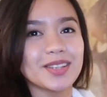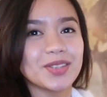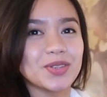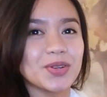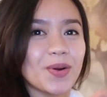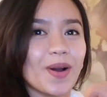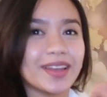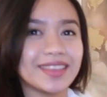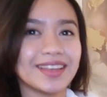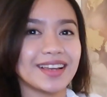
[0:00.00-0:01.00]

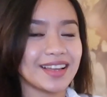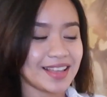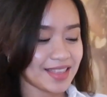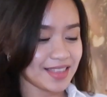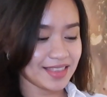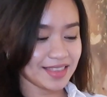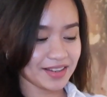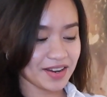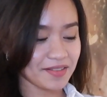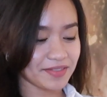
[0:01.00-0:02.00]
destroyed the
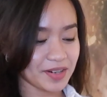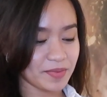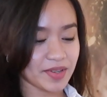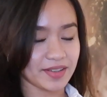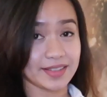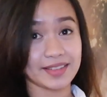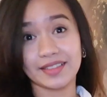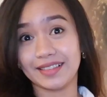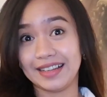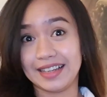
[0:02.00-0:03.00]
cover because
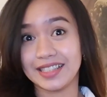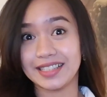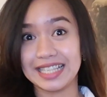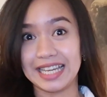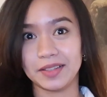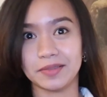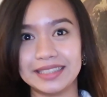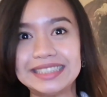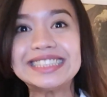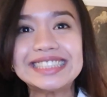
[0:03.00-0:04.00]
I just had
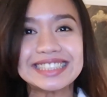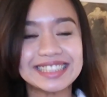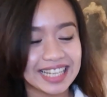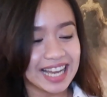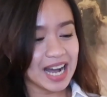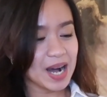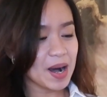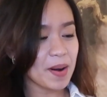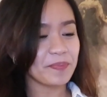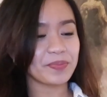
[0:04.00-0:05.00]
one.
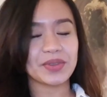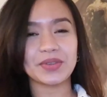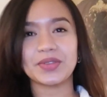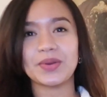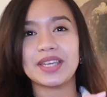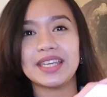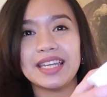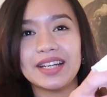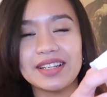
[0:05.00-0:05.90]
So here